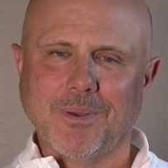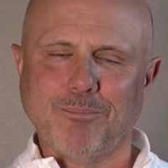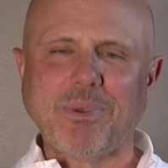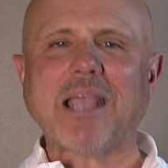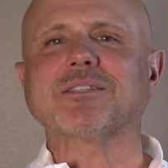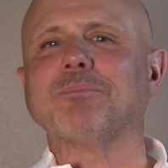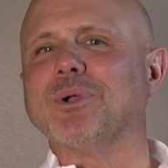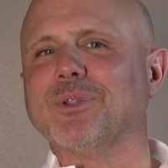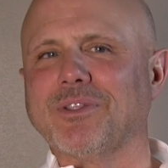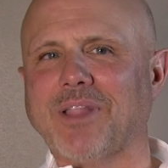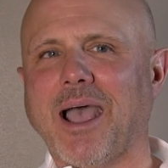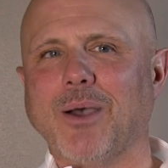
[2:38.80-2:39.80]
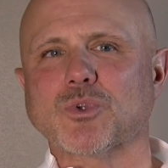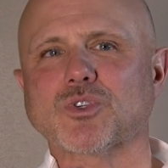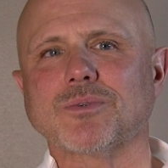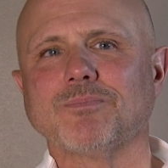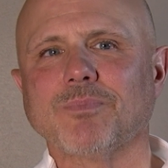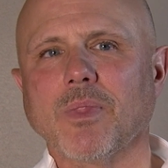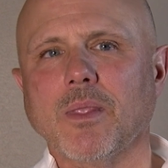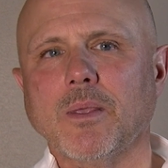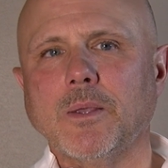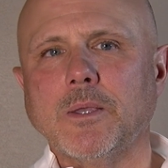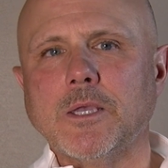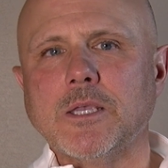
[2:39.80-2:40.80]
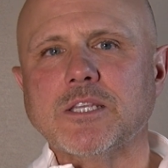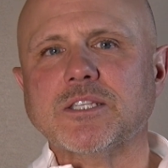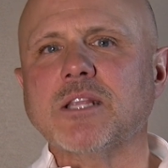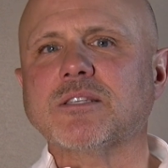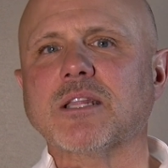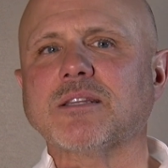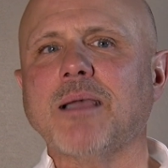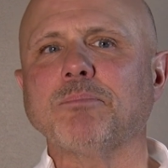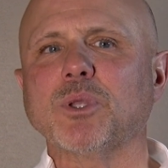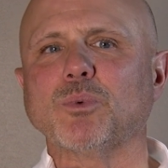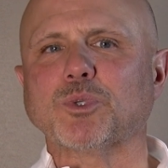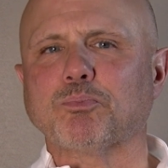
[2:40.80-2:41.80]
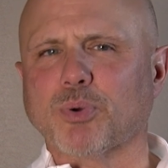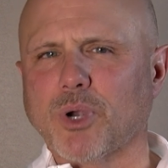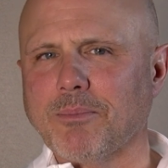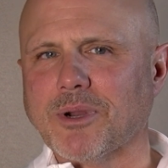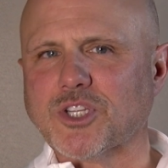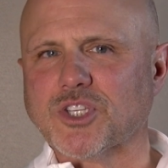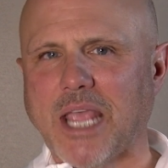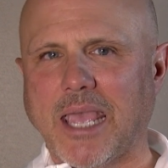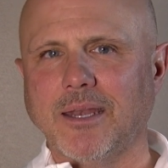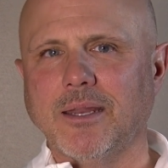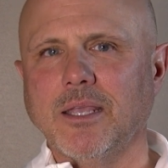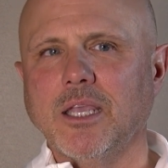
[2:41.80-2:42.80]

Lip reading: Back to building the house. Since the template was pretty much set,